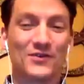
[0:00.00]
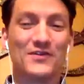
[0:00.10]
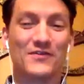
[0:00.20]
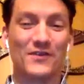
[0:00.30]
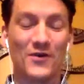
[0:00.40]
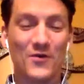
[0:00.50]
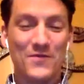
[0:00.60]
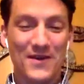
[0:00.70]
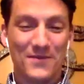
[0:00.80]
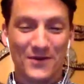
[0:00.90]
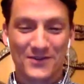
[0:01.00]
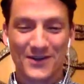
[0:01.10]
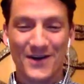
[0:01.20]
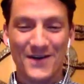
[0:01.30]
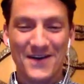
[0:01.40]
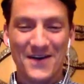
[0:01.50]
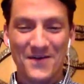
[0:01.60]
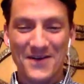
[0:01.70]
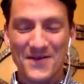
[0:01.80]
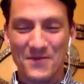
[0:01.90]
for old people. So,
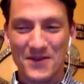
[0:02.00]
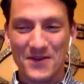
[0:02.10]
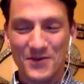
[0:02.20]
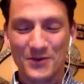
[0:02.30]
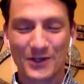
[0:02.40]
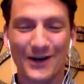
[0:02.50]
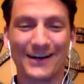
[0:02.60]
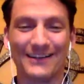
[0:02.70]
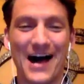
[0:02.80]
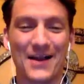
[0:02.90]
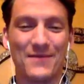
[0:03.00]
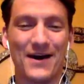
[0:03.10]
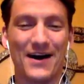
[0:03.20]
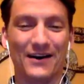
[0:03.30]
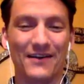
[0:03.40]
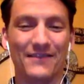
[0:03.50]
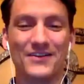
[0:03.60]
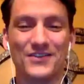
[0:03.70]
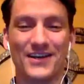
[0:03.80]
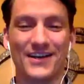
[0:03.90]
we do talk a lot about
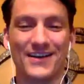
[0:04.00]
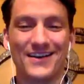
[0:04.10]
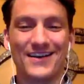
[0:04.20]
leveraging